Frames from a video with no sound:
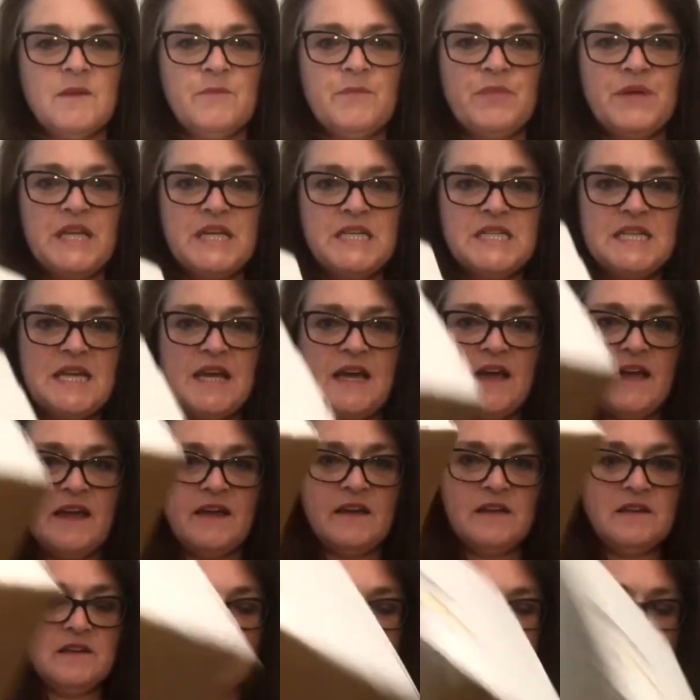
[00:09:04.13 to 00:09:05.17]
put it
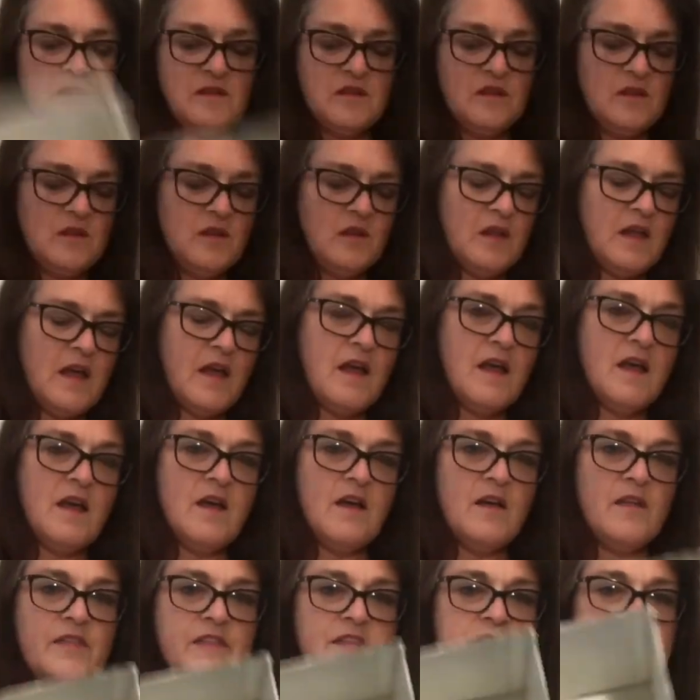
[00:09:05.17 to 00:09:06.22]
down.
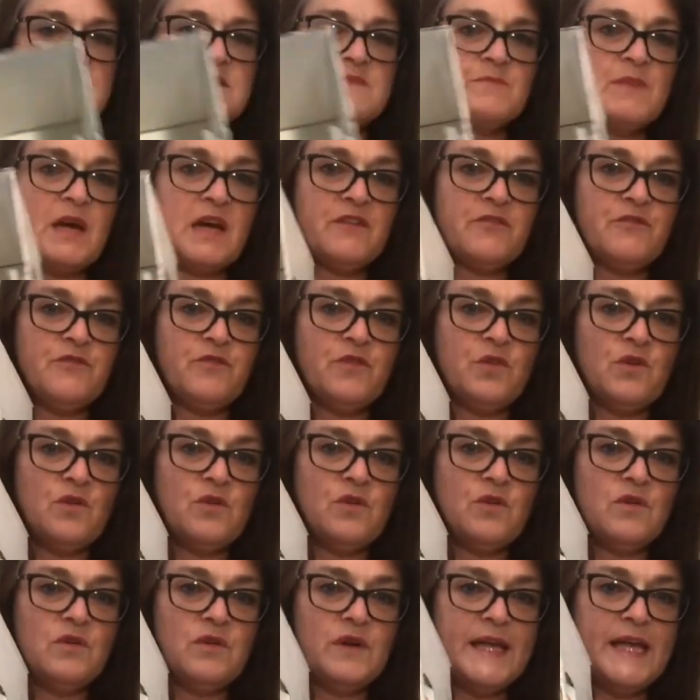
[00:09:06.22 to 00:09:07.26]
This is my
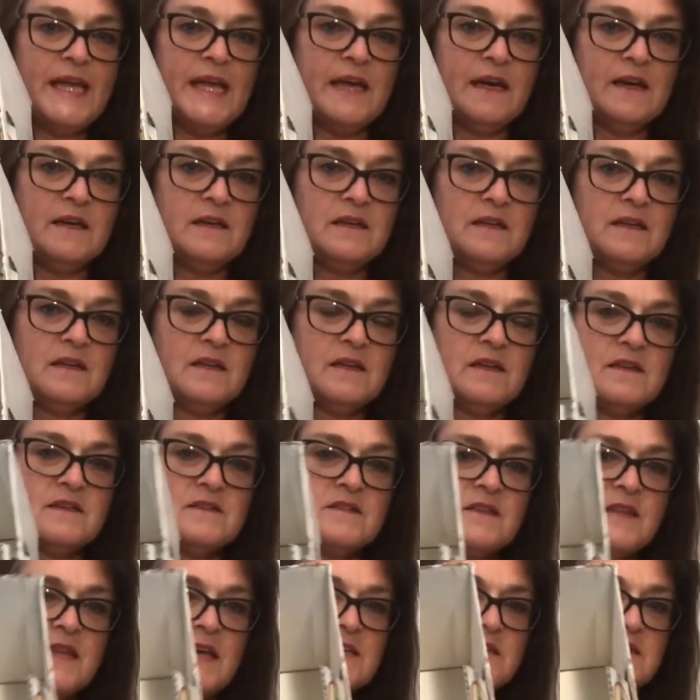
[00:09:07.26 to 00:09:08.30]
floor here,
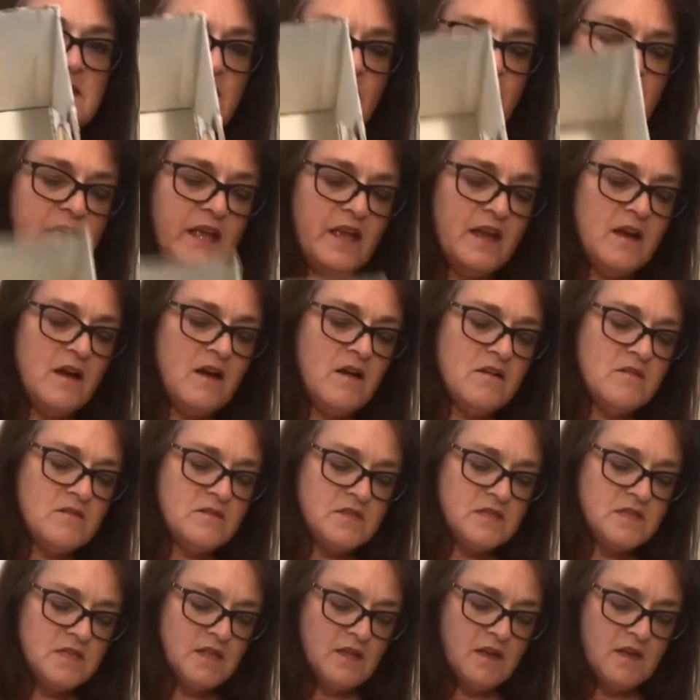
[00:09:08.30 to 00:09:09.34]
so that's going
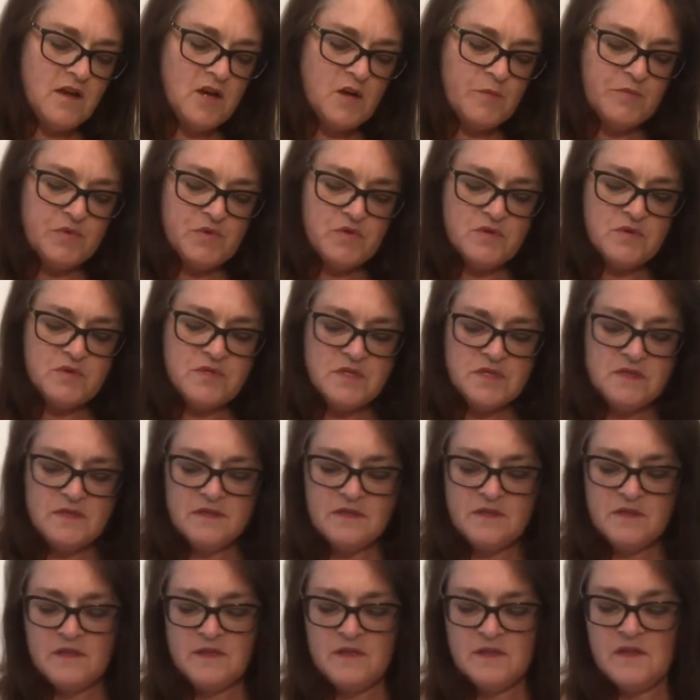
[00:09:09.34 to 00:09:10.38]
onto the cardboard.
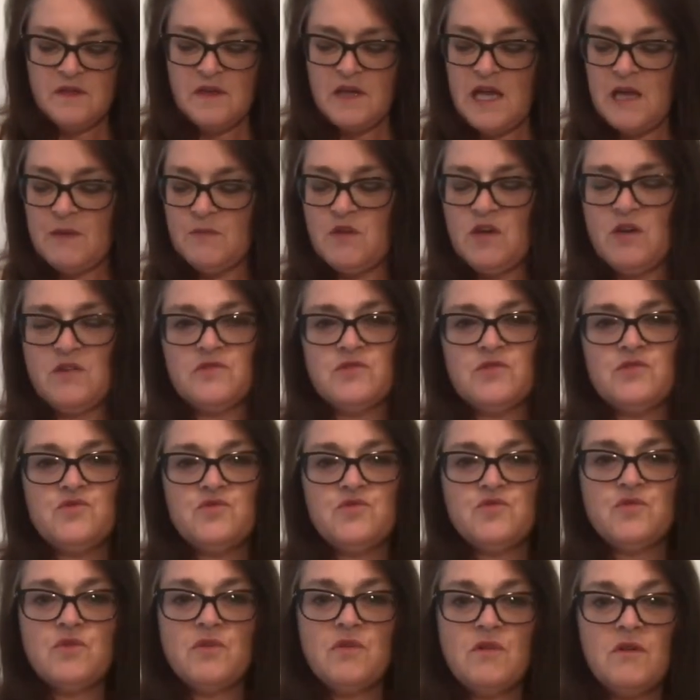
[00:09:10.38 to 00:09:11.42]
I'm going to
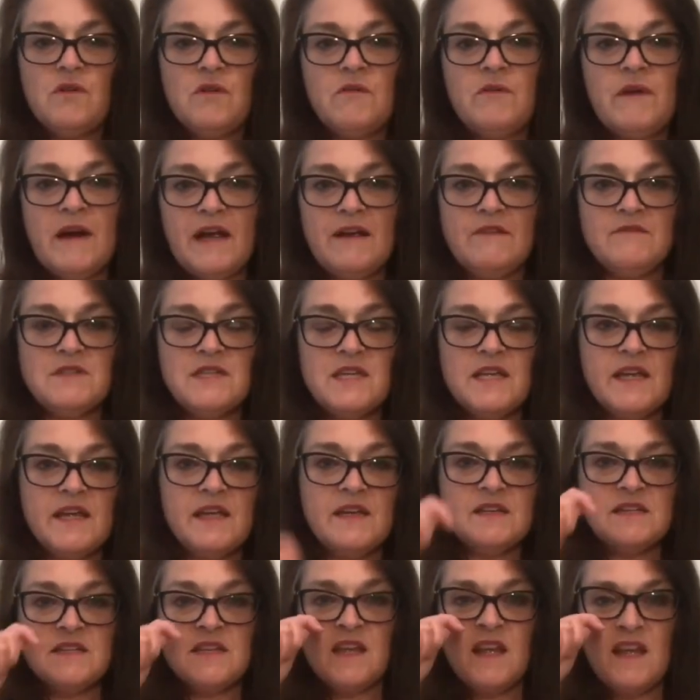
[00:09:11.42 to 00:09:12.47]
draw around
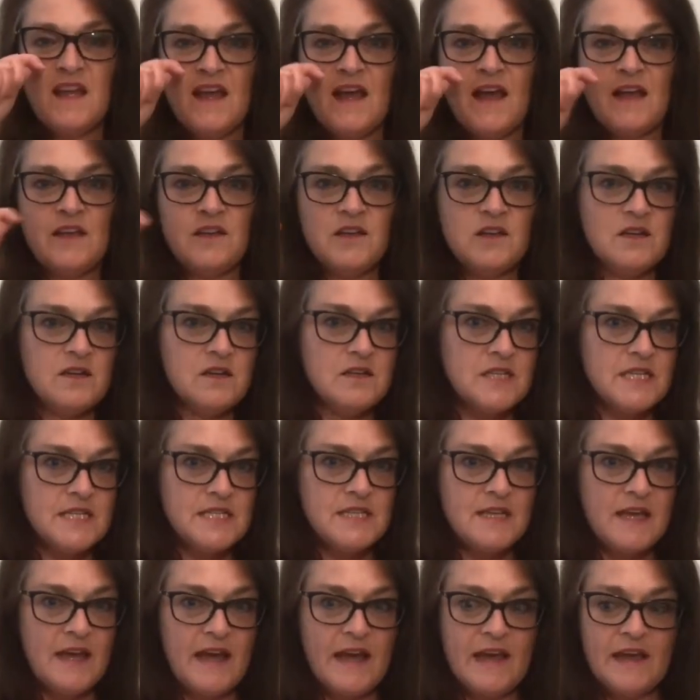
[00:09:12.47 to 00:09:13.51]
it, cut
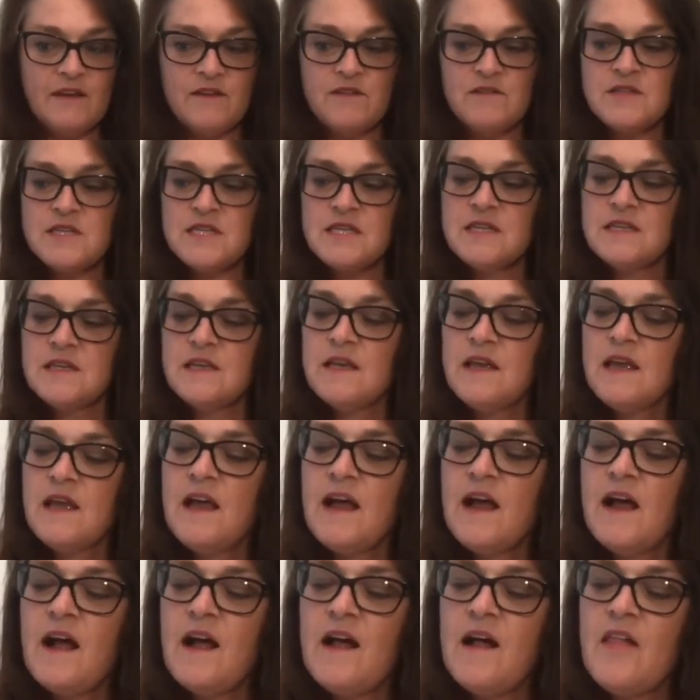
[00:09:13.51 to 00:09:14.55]
it out,
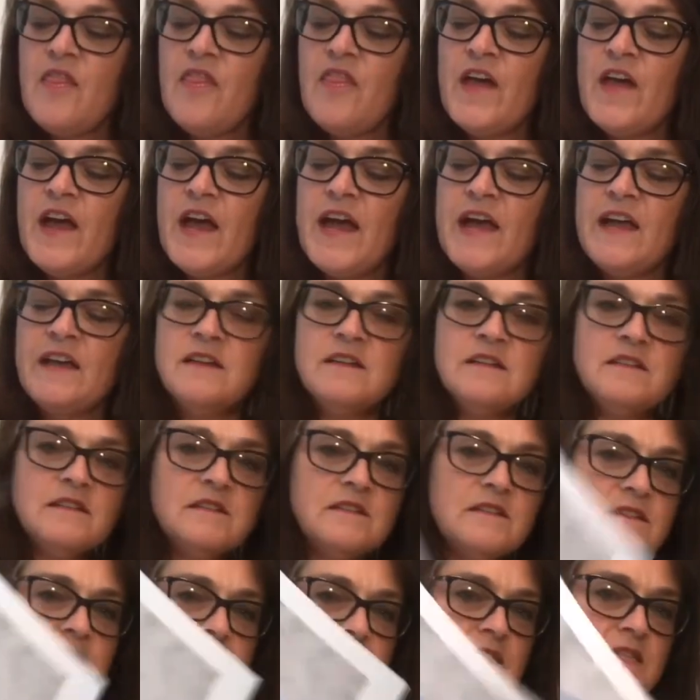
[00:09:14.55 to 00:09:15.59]
and then
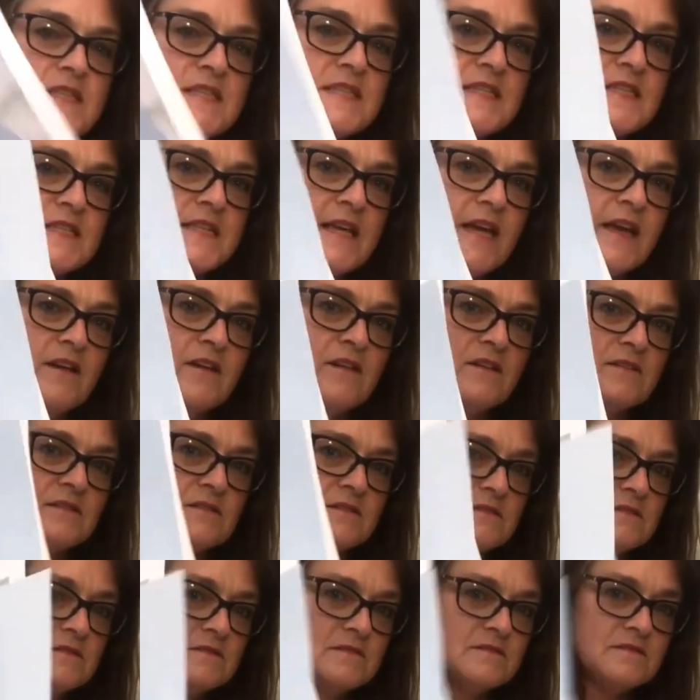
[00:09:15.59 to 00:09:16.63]
stick
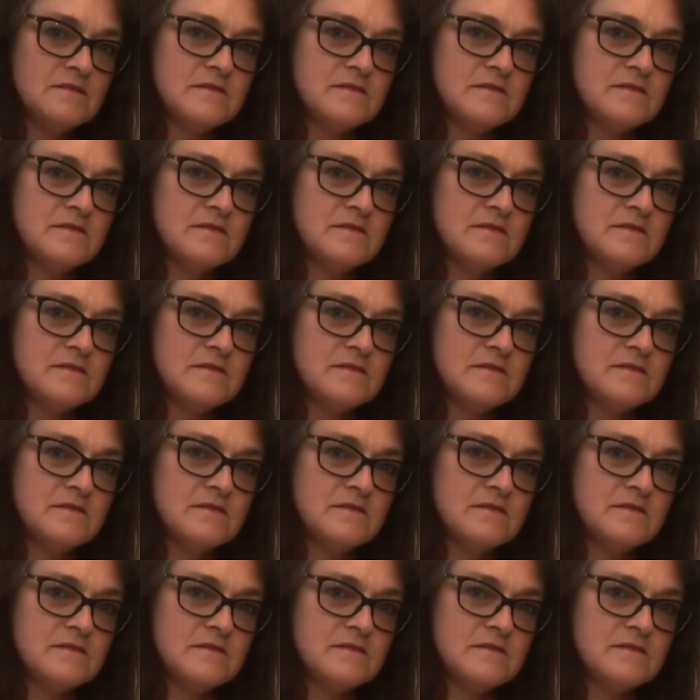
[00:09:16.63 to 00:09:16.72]
on